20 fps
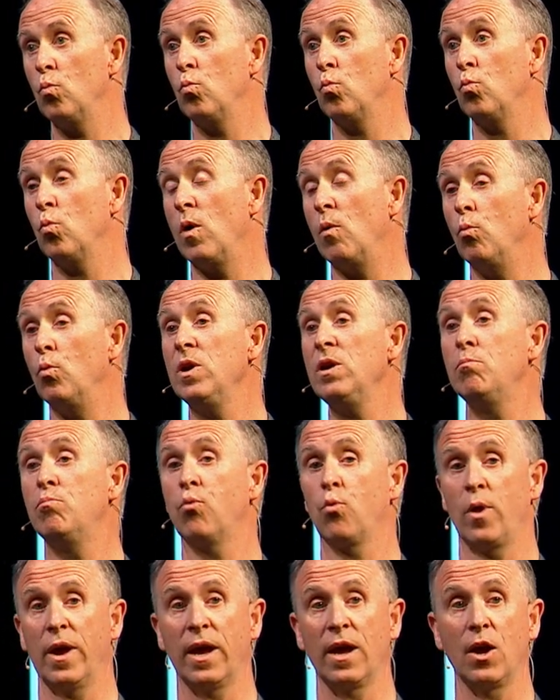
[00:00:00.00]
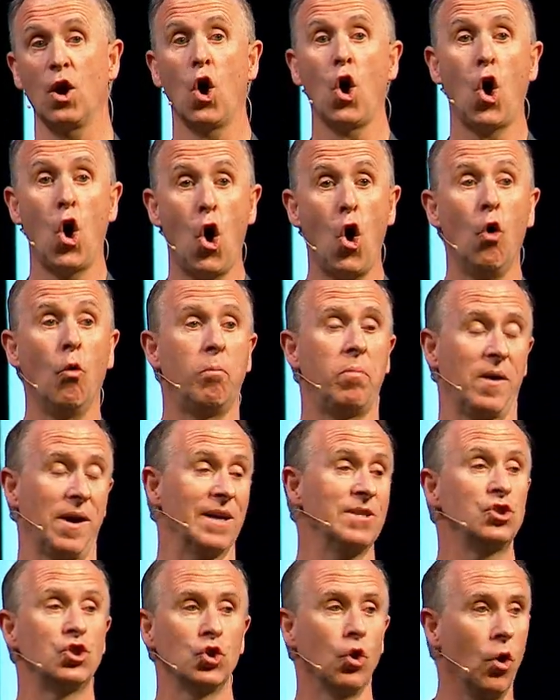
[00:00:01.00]
When we bring hope
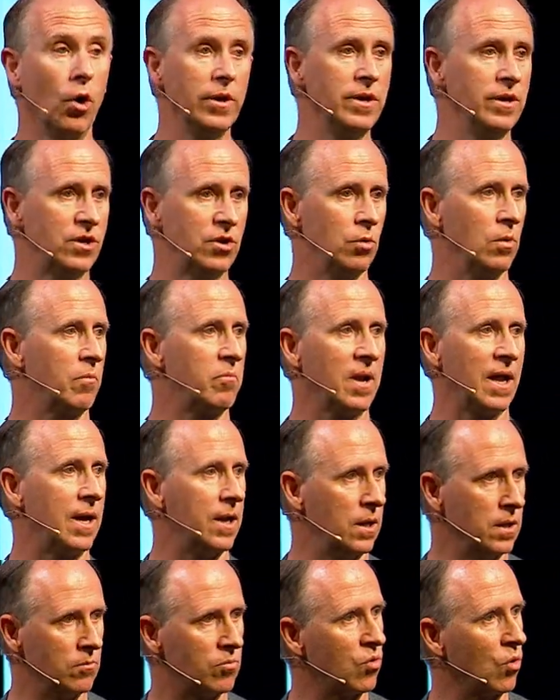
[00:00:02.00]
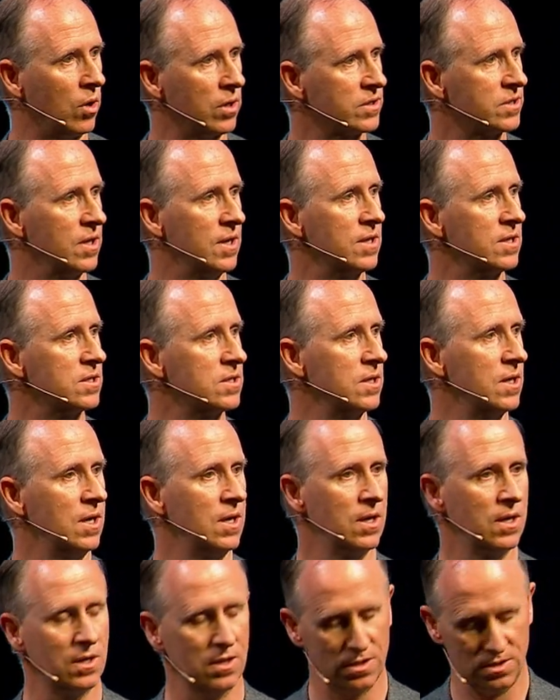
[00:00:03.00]
and joy to a planning process,
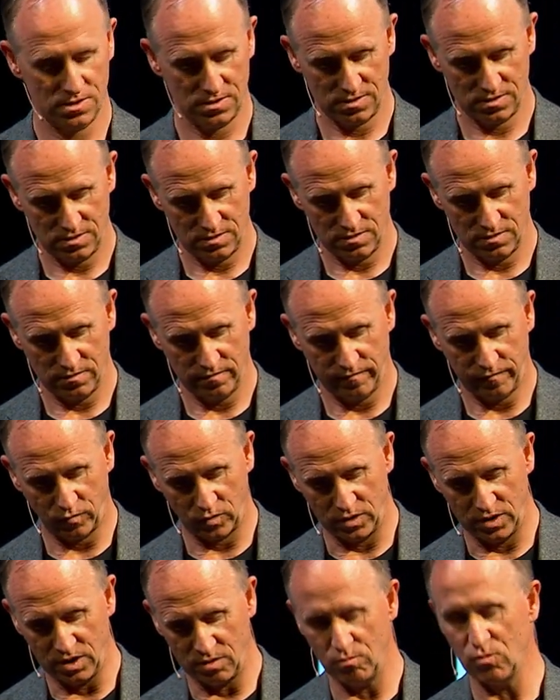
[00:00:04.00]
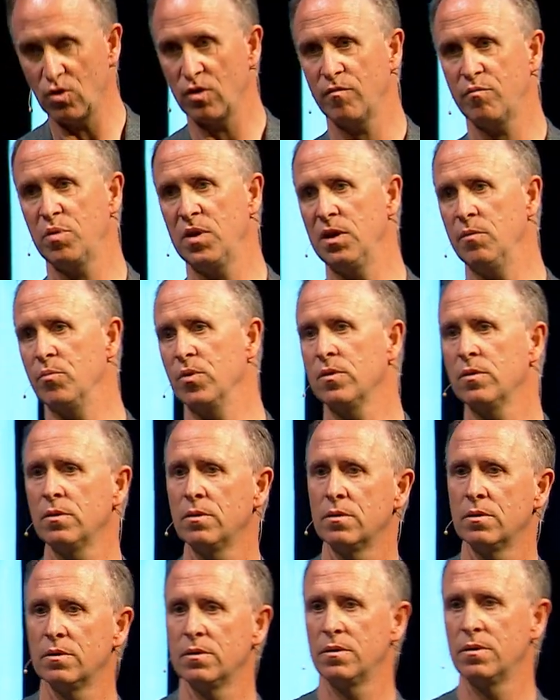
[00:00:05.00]
for a number of people,
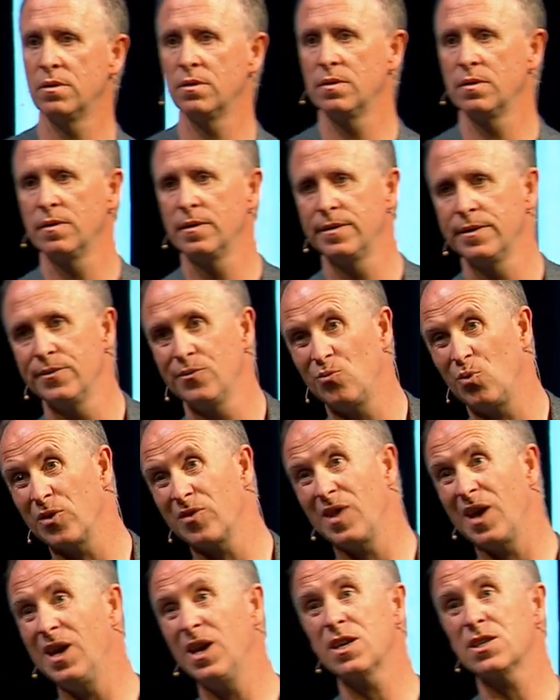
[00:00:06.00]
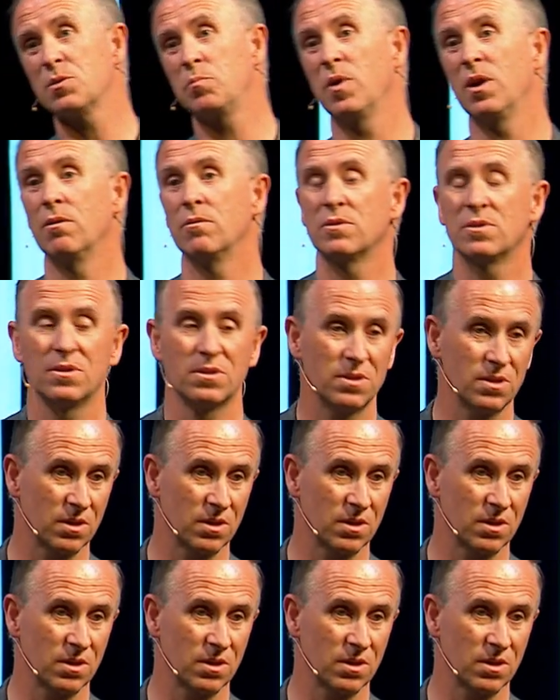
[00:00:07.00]
what they experience is the